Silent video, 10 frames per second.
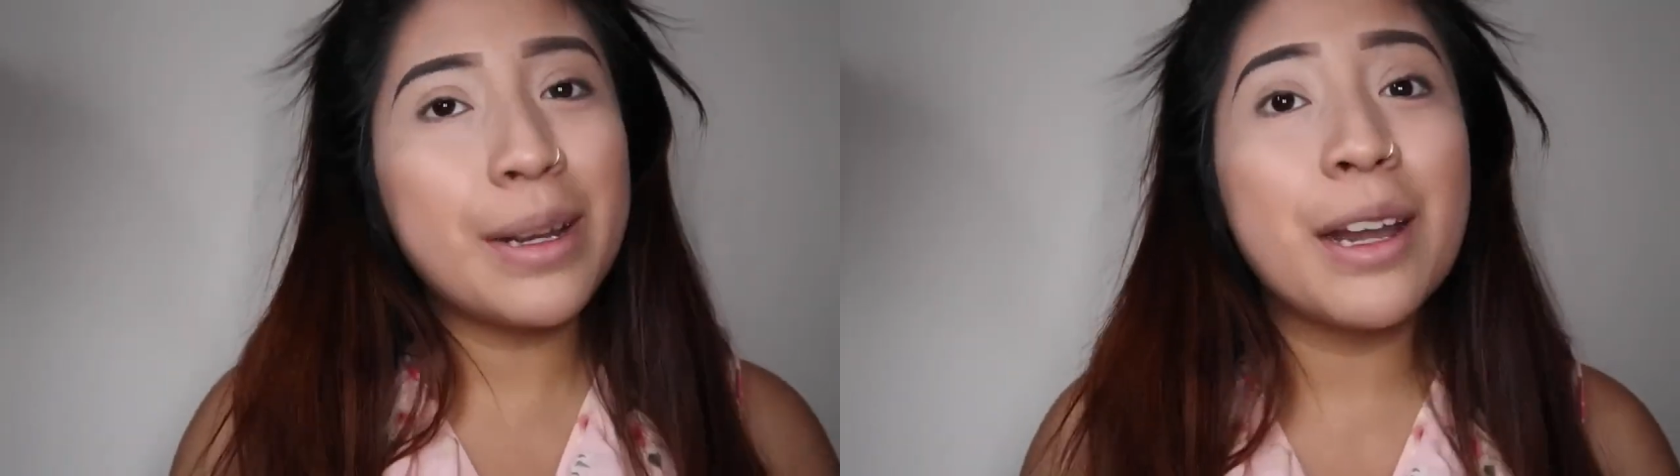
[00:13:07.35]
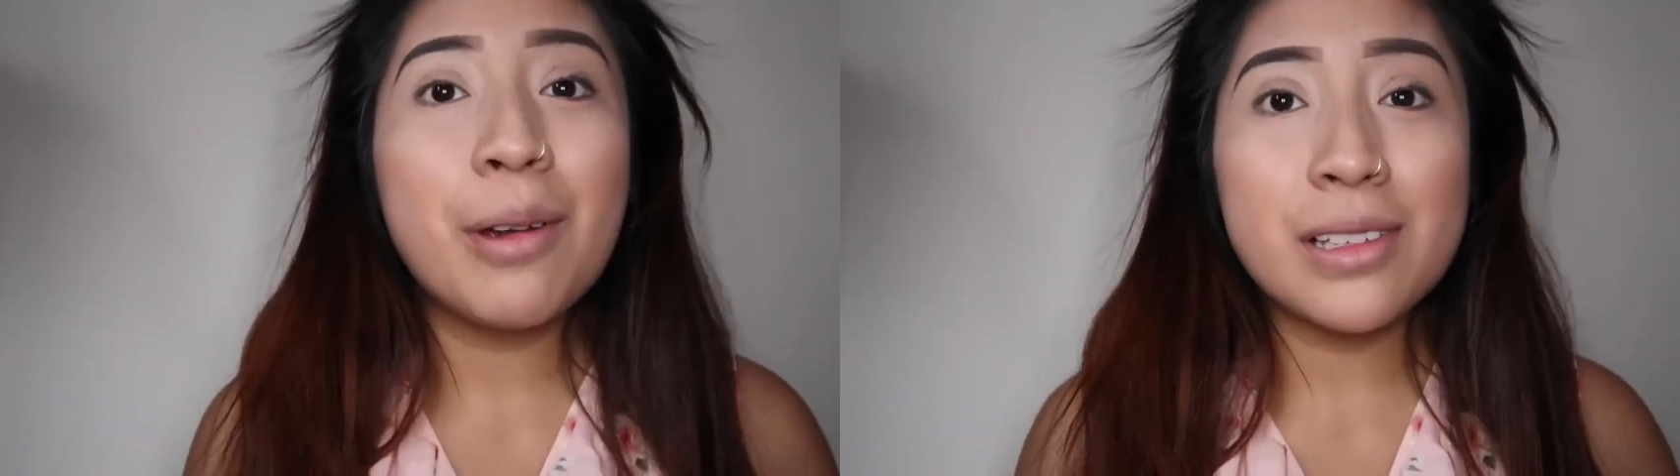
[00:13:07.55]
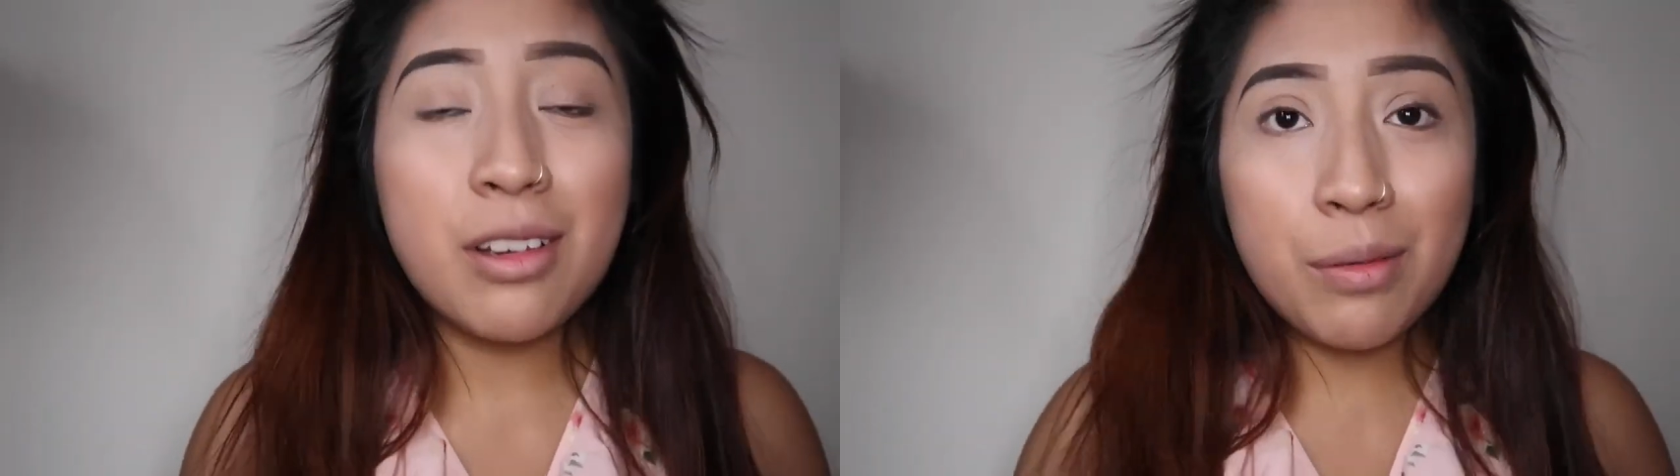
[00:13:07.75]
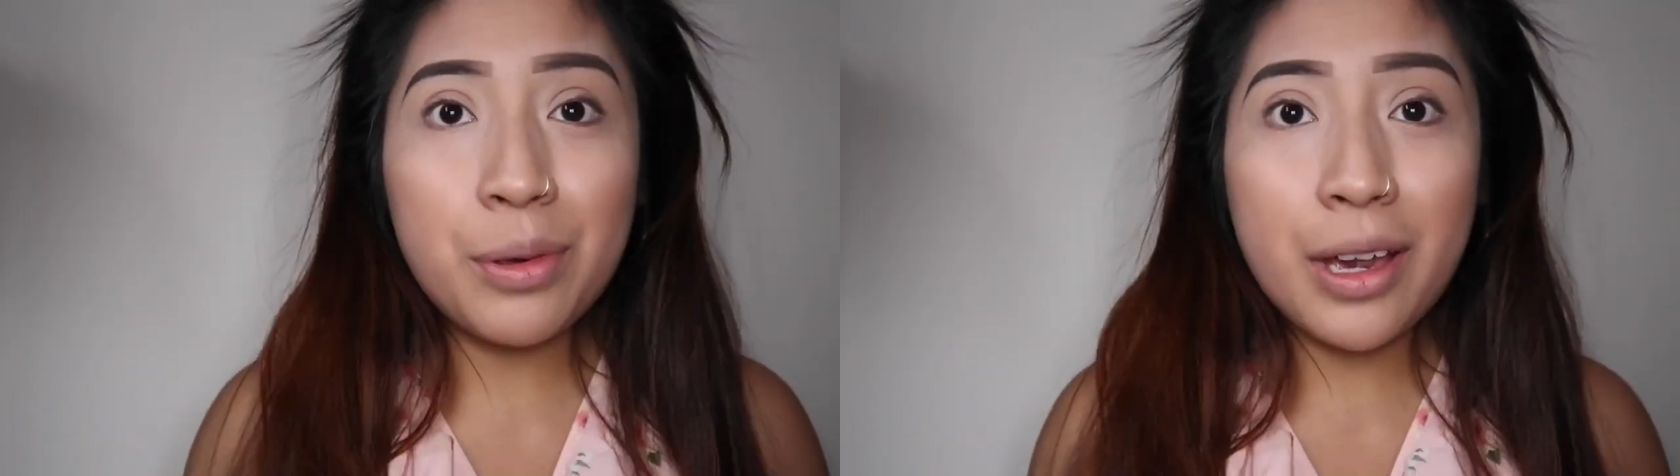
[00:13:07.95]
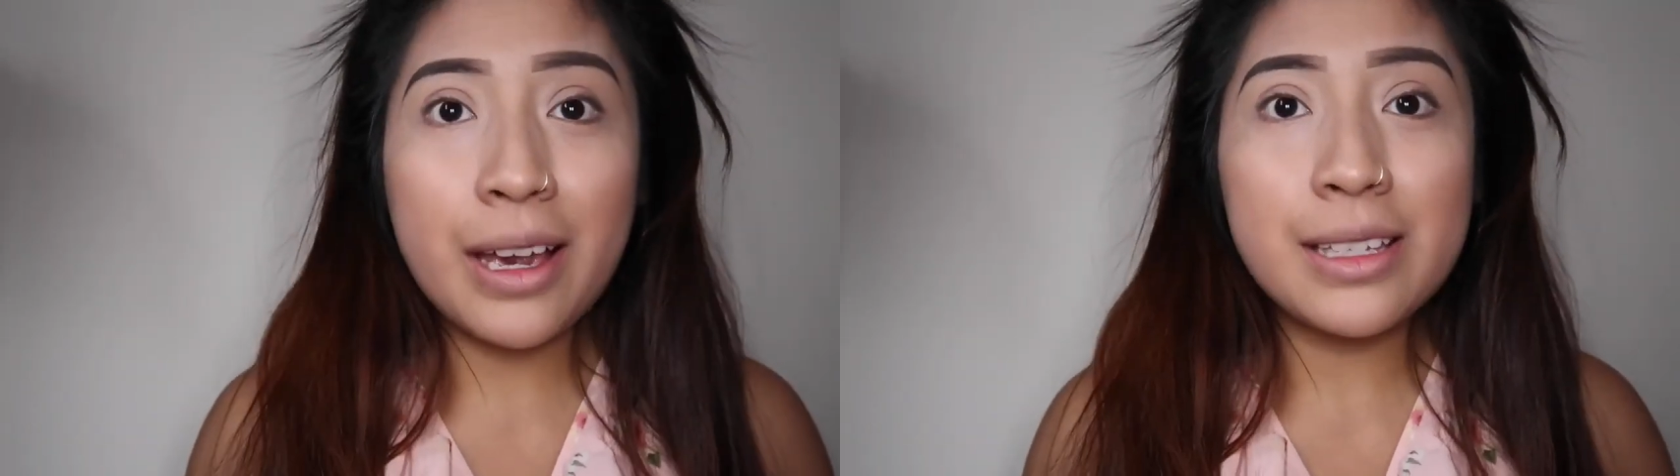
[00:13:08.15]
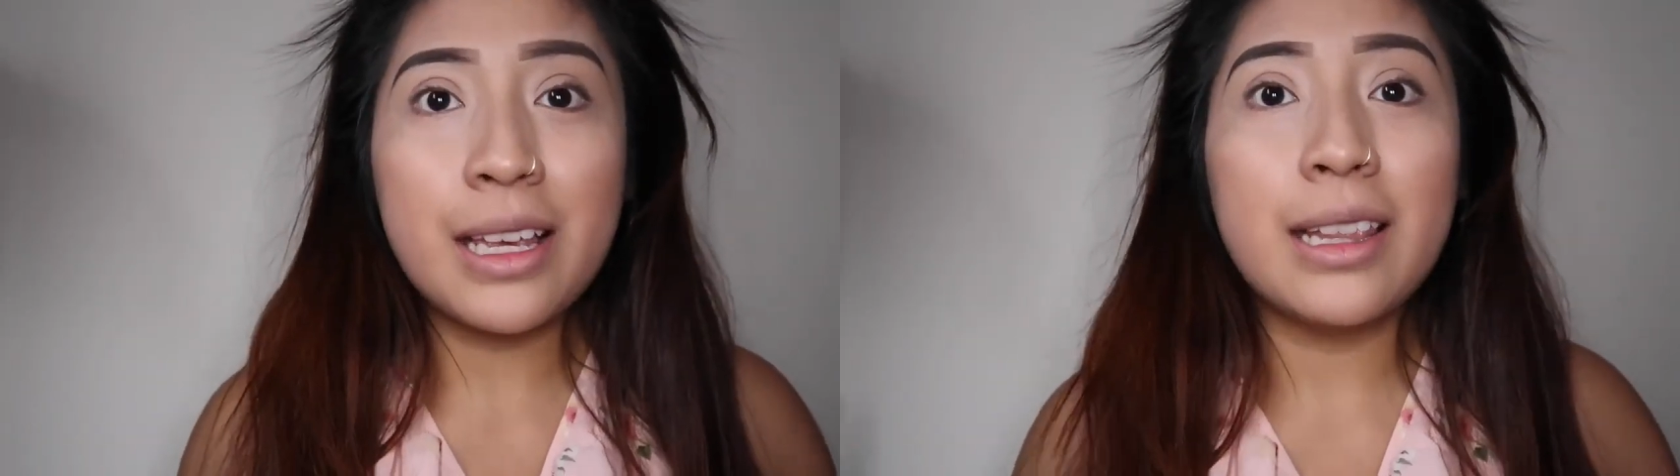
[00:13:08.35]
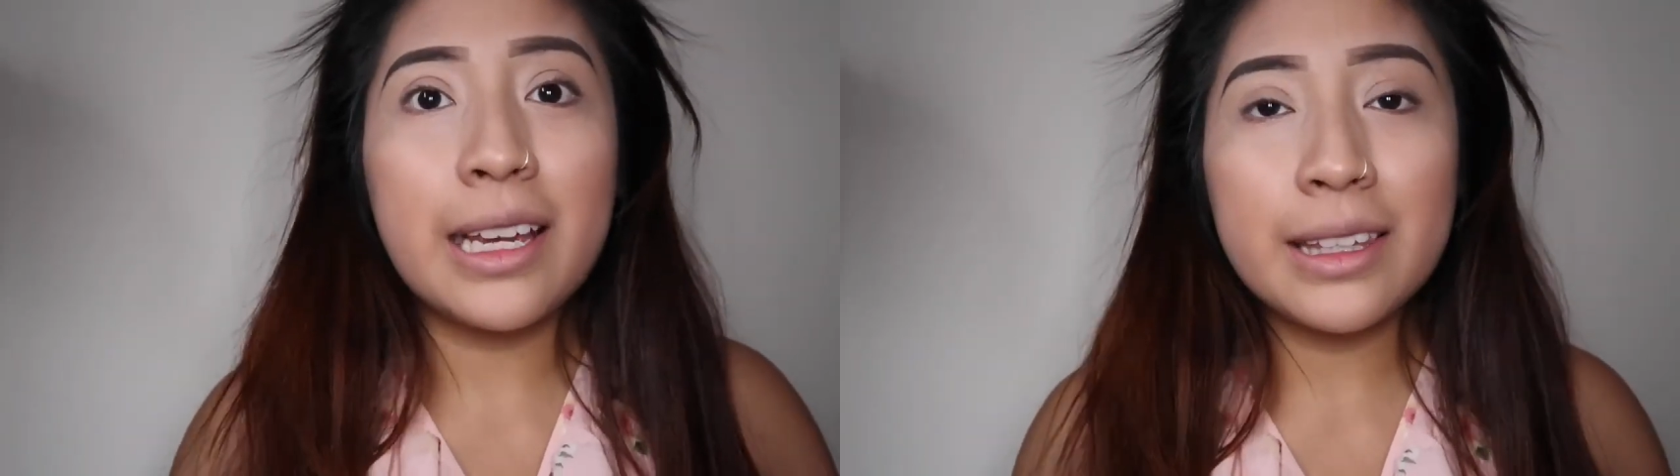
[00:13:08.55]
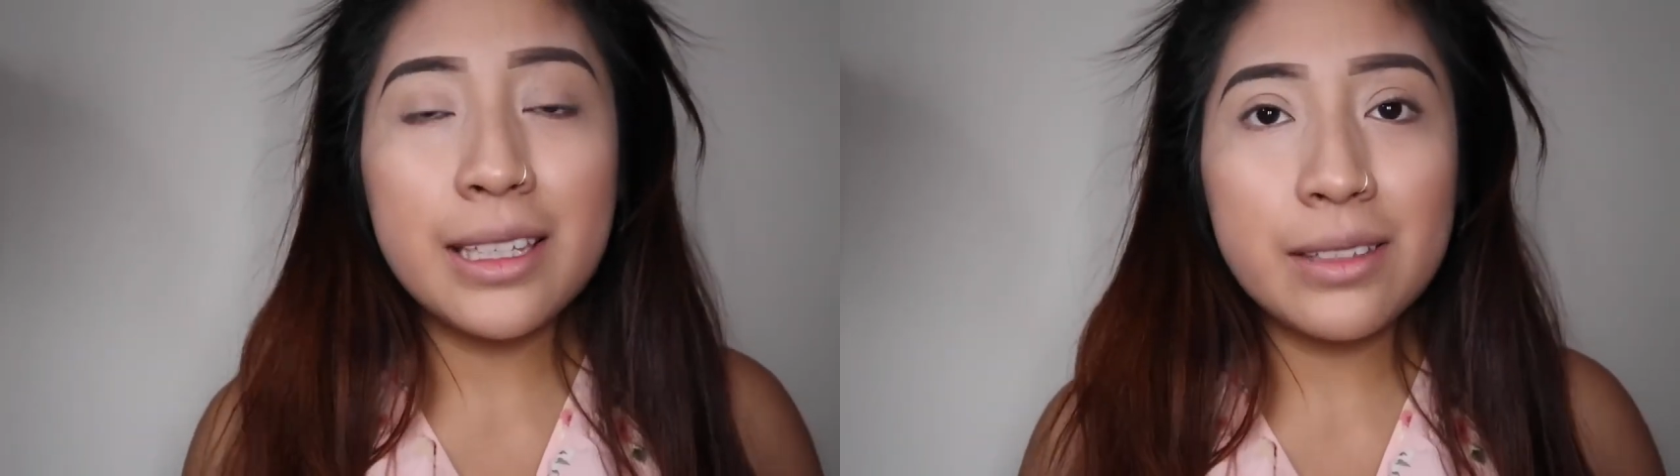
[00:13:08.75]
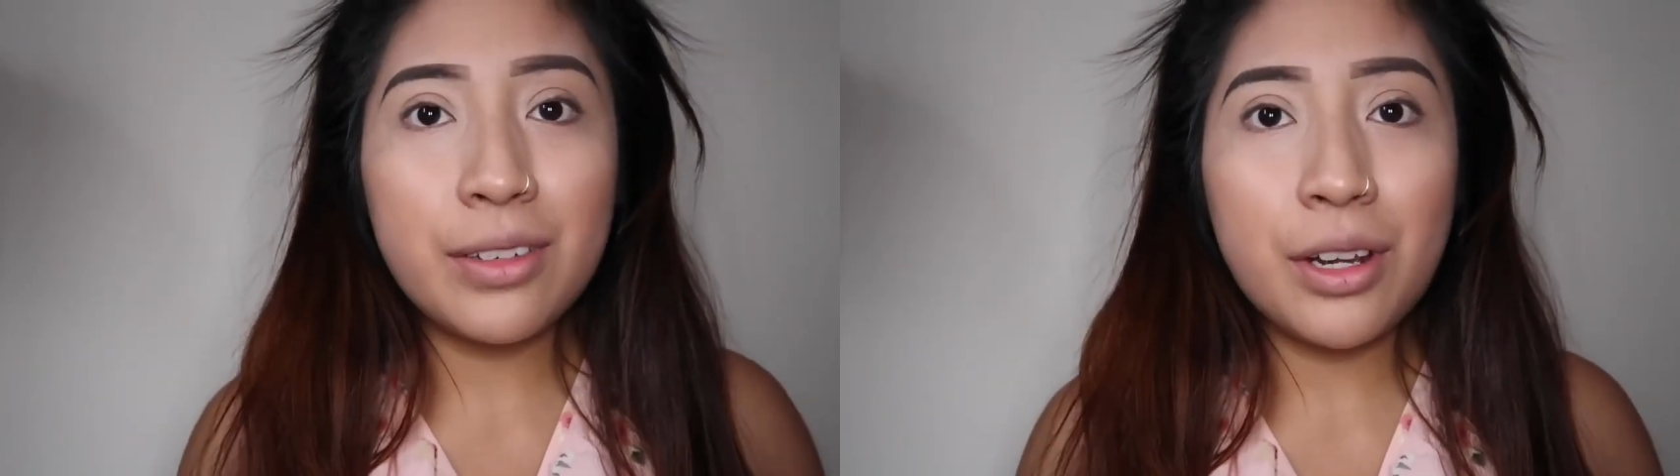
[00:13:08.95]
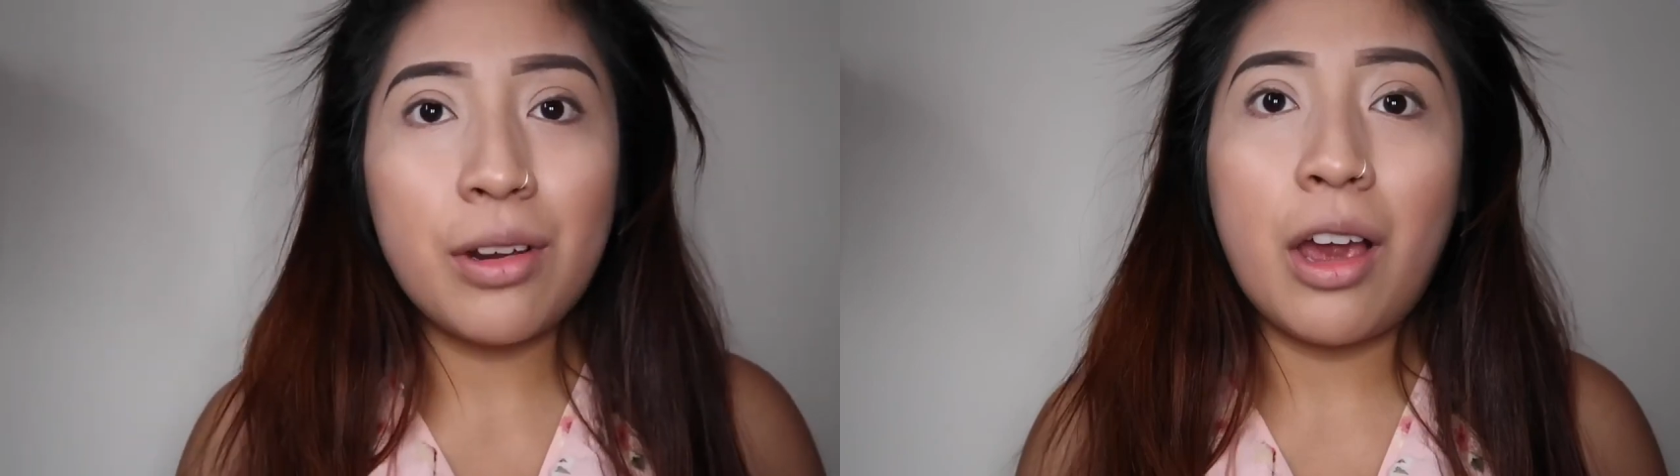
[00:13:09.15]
But anyways, I hope you guys liked this video,